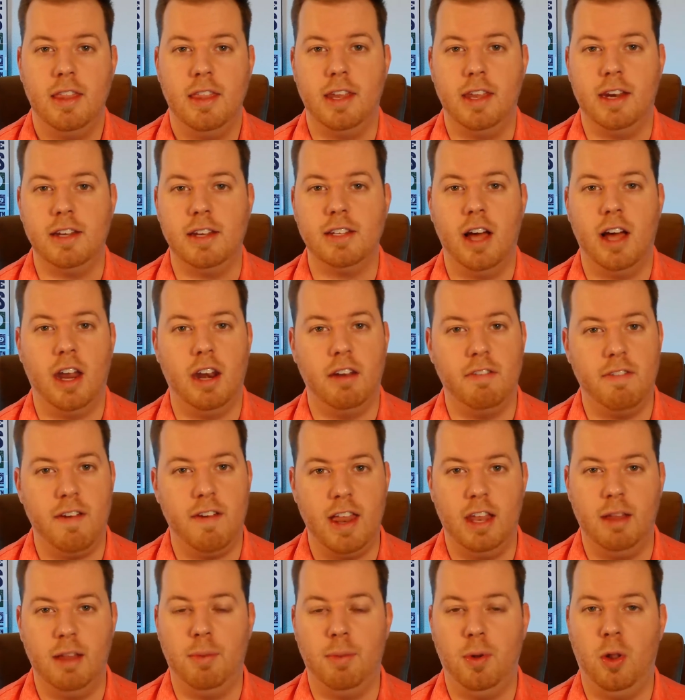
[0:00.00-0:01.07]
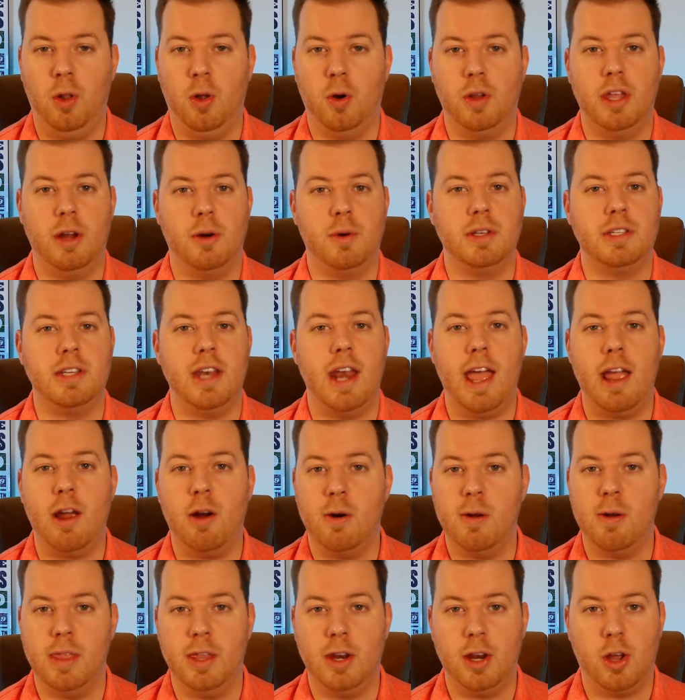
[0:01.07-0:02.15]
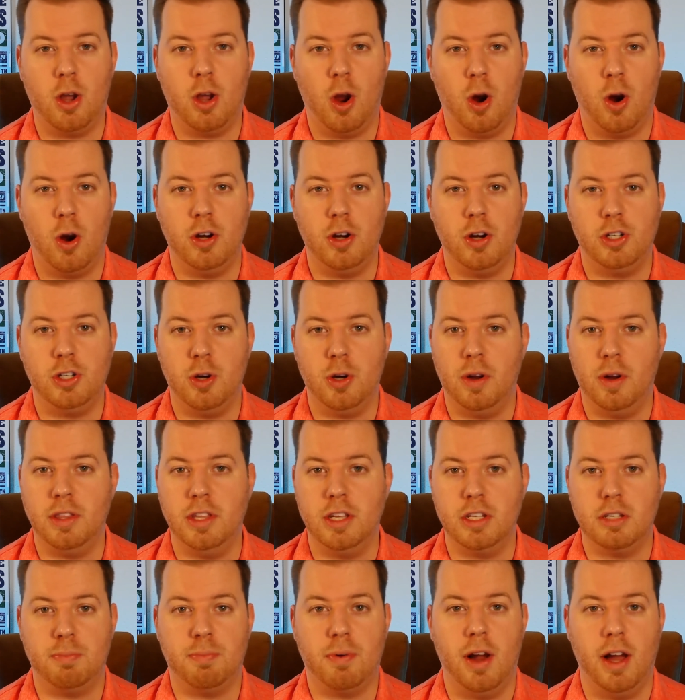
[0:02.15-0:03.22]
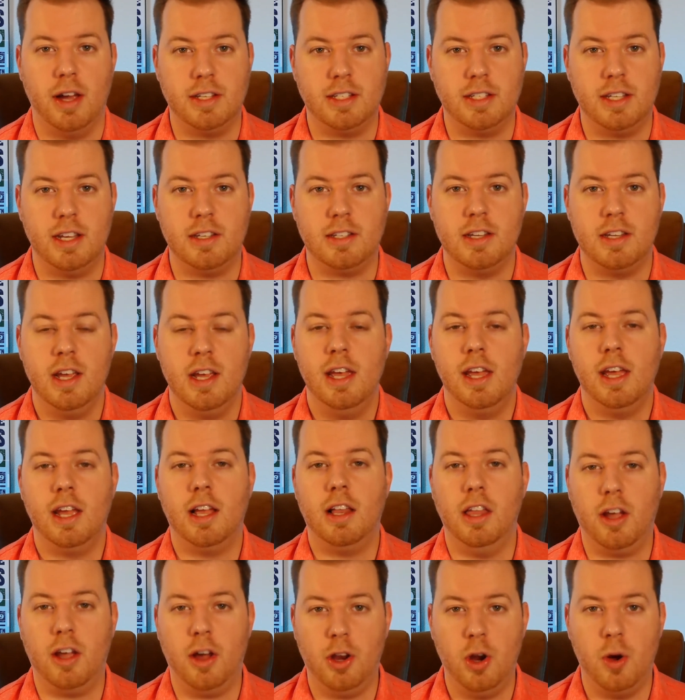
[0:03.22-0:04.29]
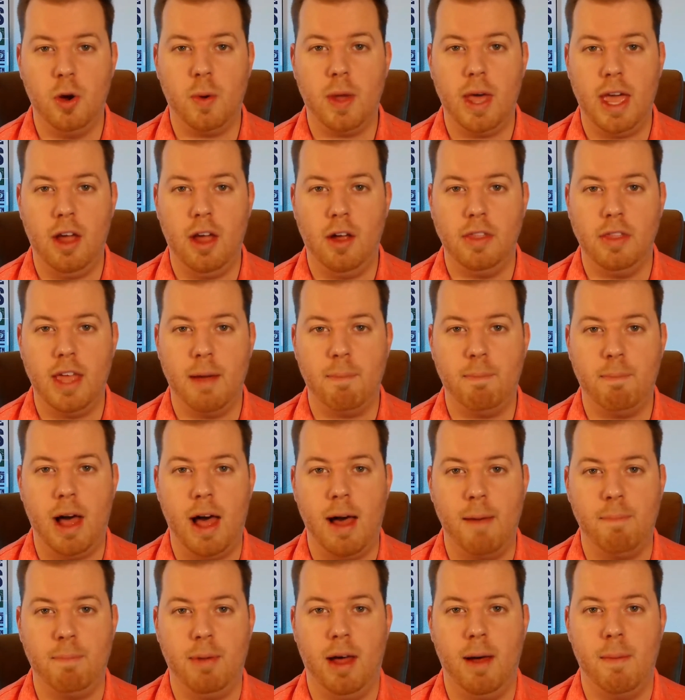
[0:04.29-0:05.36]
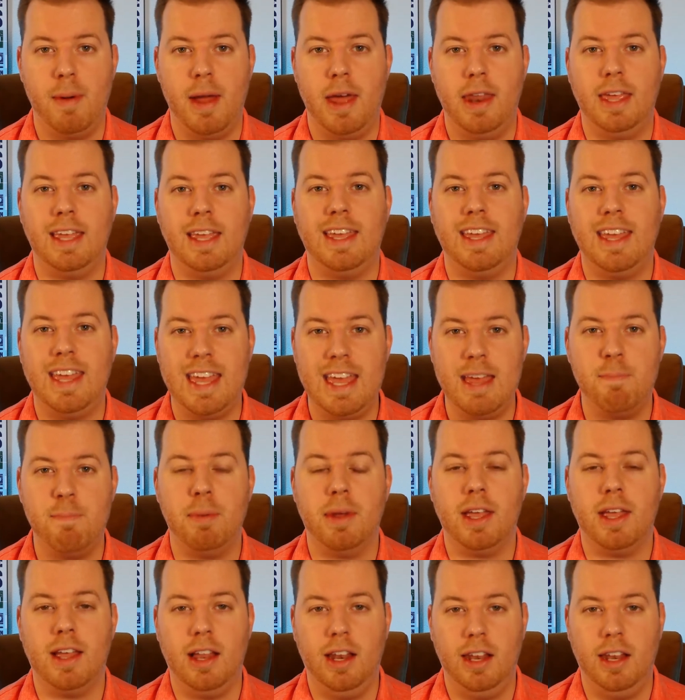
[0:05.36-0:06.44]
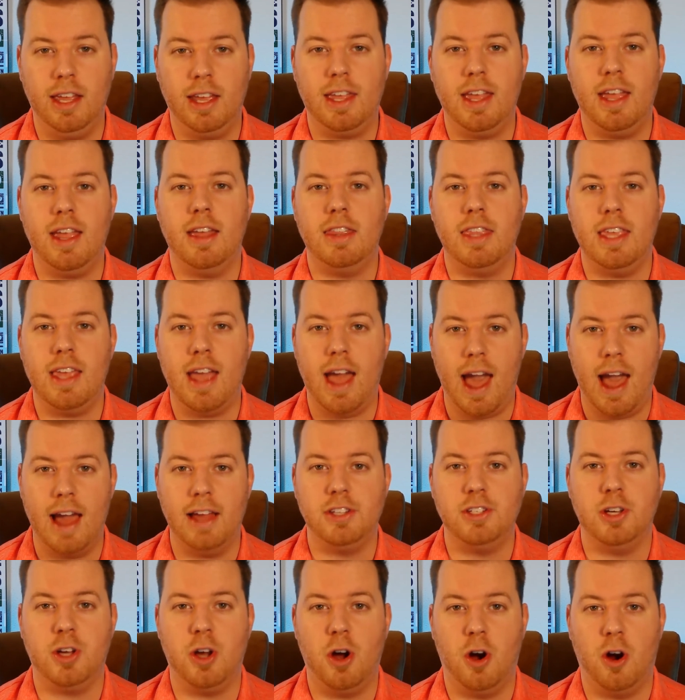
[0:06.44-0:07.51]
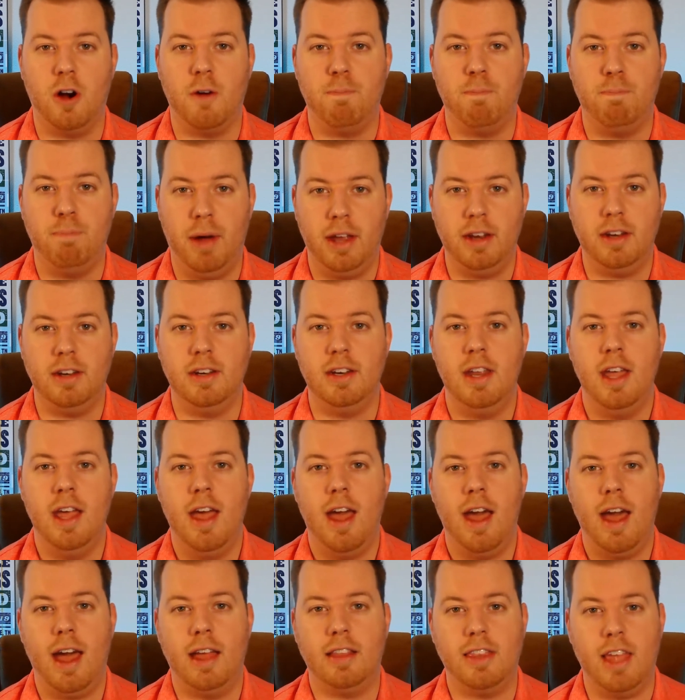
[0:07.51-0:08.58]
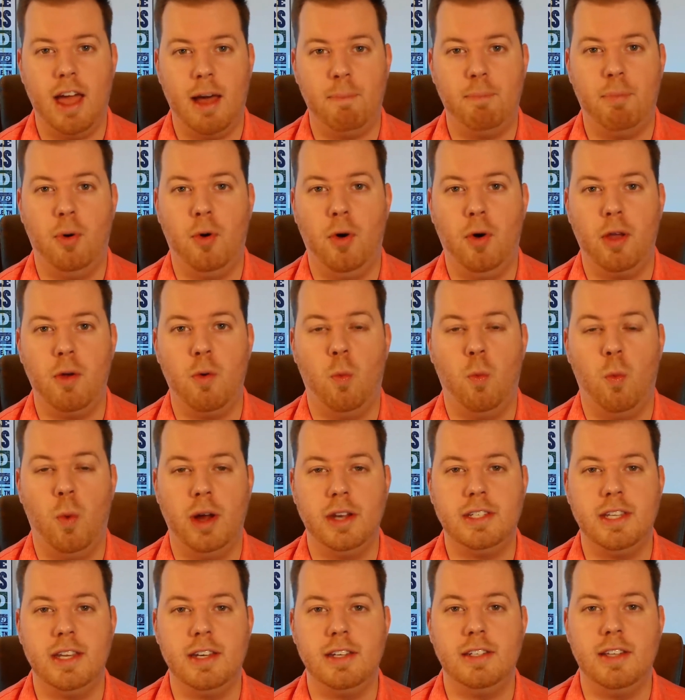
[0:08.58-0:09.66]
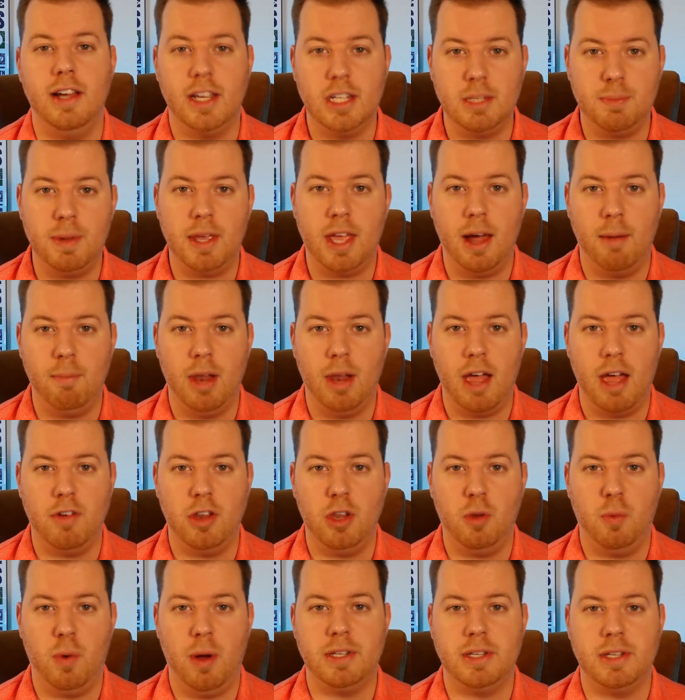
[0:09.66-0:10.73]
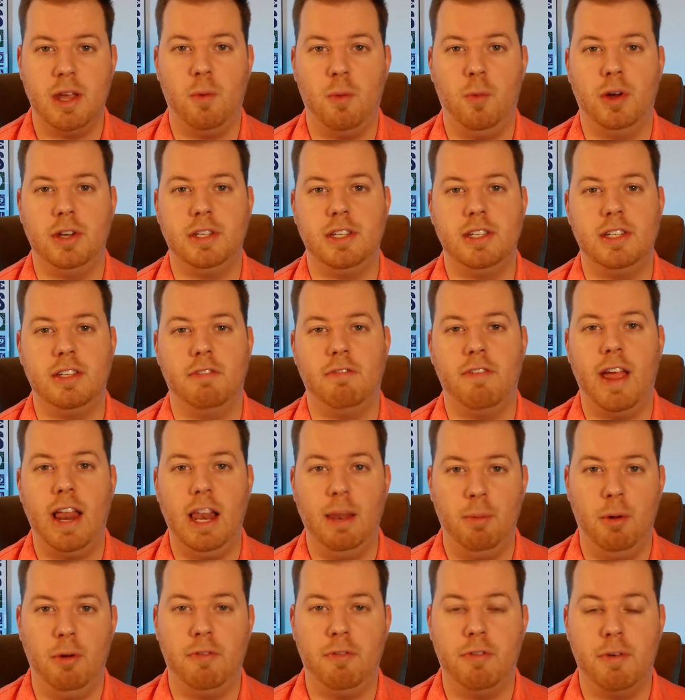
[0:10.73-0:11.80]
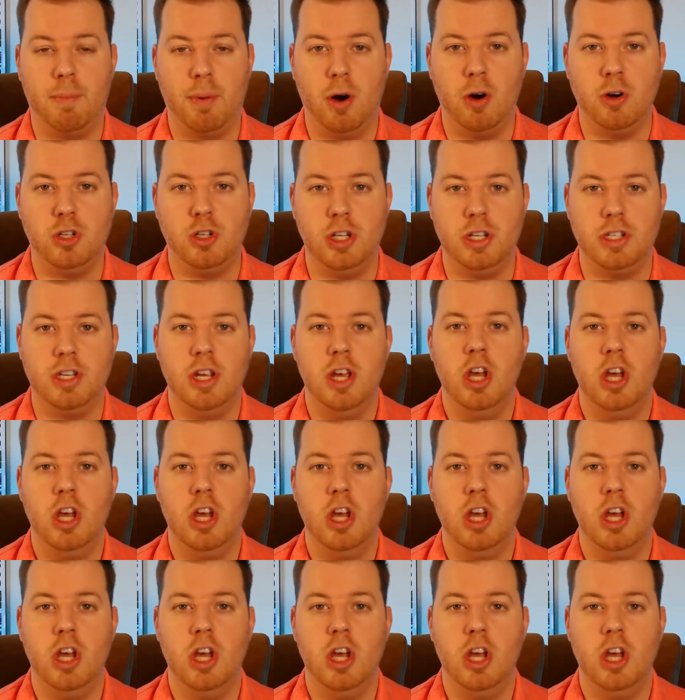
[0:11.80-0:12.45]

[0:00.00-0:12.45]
that it's unavailable or there was an error that occurred during this process. Click on OK on that pop-up and then keep clicking the add to cart button. At that point, once it does become live on the website, once it's available for purchase,